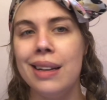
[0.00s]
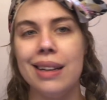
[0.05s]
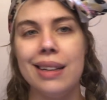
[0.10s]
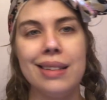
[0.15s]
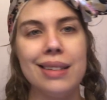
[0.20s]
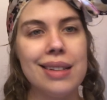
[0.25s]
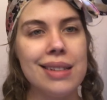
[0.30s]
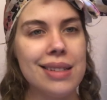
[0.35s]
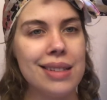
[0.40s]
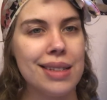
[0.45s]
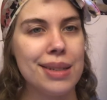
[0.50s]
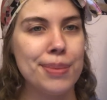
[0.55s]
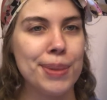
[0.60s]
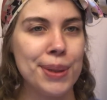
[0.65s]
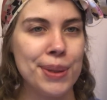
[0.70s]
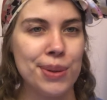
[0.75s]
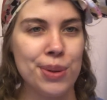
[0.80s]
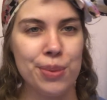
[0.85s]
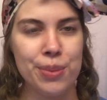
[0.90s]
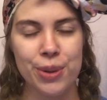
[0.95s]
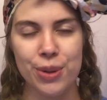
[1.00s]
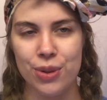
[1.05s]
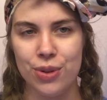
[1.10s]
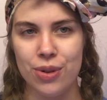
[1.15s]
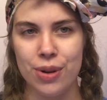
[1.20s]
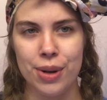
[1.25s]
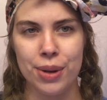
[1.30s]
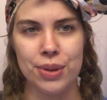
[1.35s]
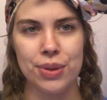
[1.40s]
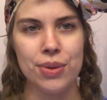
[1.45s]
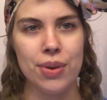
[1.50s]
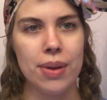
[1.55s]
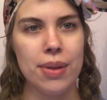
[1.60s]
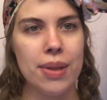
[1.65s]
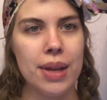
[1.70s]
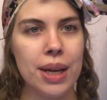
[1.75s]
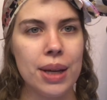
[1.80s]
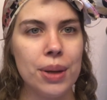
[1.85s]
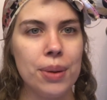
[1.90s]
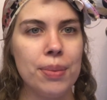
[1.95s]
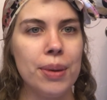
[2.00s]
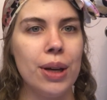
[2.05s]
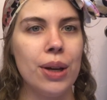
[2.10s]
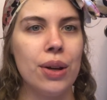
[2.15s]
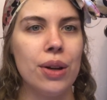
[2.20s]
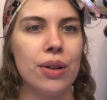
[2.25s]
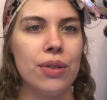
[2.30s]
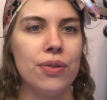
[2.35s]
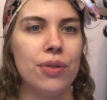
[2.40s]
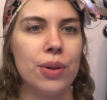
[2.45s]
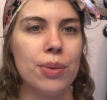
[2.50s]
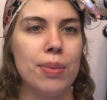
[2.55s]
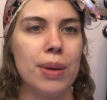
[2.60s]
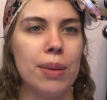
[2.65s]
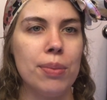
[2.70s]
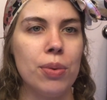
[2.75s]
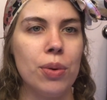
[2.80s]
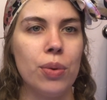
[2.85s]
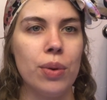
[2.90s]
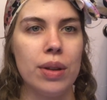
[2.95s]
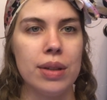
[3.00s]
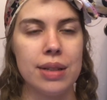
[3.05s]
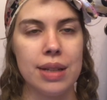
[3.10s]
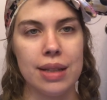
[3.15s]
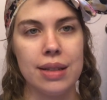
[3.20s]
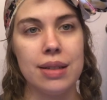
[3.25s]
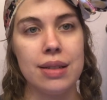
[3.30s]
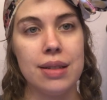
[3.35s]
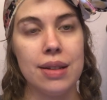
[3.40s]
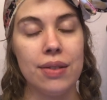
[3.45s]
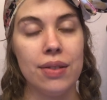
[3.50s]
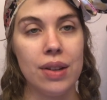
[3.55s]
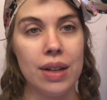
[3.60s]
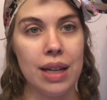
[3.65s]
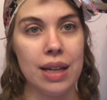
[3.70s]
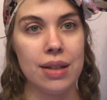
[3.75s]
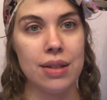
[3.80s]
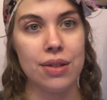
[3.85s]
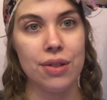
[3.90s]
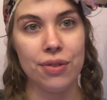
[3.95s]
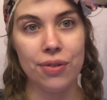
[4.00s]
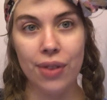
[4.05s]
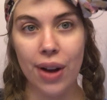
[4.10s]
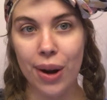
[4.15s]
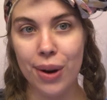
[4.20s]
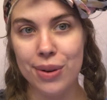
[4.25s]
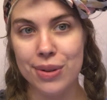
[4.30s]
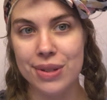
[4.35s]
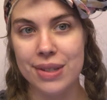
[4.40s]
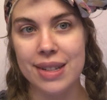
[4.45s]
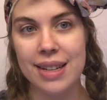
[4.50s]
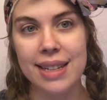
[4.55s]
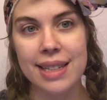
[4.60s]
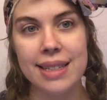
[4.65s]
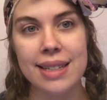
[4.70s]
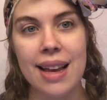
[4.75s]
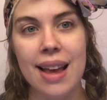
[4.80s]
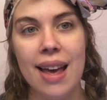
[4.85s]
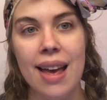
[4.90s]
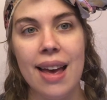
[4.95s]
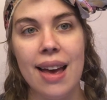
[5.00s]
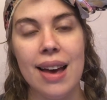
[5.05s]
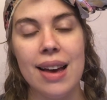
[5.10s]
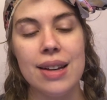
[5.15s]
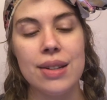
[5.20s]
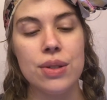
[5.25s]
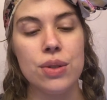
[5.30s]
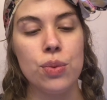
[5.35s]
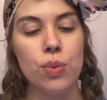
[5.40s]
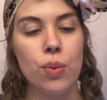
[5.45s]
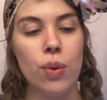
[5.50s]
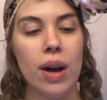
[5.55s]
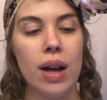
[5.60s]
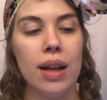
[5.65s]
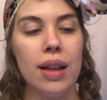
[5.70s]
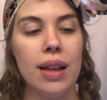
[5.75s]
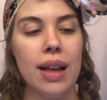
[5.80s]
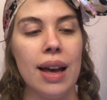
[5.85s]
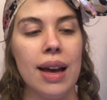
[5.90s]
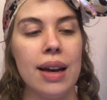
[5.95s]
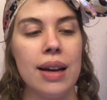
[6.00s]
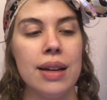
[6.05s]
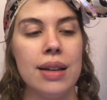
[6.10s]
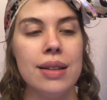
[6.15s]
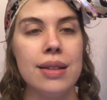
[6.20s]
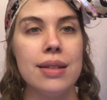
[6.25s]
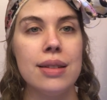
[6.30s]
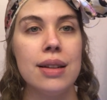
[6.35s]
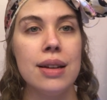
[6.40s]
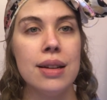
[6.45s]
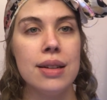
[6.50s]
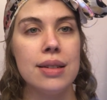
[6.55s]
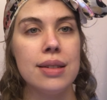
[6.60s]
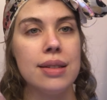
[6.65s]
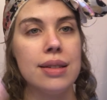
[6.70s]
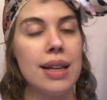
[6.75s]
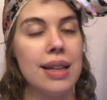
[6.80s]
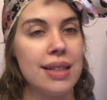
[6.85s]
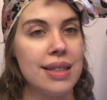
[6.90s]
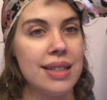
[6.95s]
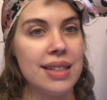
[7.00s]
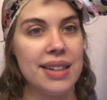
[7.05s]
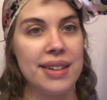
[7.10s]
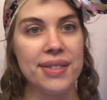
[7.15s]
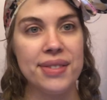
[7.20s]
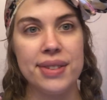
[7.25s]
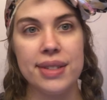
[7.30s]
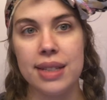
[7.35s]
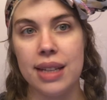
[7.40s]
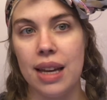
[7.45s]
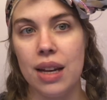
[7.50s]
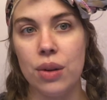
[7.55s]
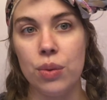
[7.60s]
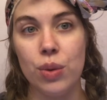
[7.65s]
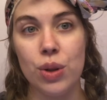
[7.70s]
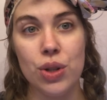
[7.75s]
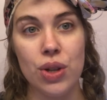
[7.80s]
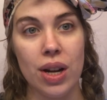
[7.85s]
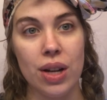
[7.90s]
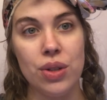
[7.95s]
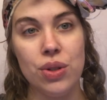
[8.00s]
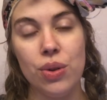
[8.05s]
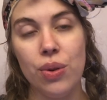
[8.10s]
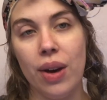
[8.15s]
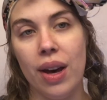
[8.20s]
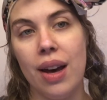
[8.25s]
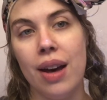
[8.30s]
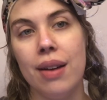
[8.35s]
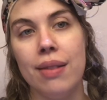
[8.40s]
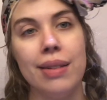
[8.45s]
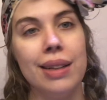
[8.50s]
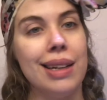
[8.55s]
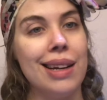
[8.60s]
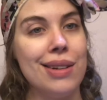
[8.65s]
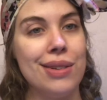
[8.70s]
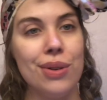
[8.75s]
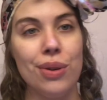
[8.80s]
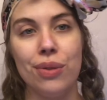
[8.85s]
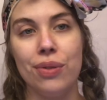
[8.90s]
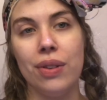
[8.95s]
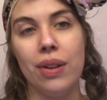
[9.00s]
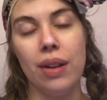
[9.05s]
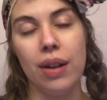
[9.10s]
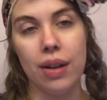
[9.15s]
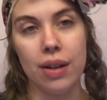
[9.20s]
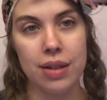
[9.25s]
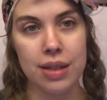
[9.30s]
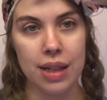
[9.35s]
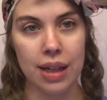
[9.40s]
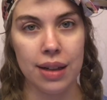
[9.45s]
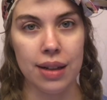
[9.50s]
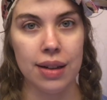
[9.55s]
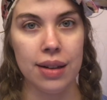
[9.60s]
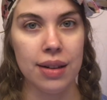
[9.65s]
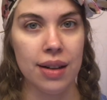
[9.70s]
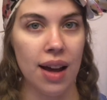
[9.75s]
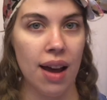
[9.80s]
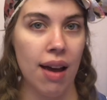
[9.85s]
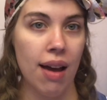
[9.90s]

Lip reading: It doesn't smell super strong, so I think it'll be good for people with sensitivities to fragrances, as well as sensitive skin, which I do have, and I don't feel irritated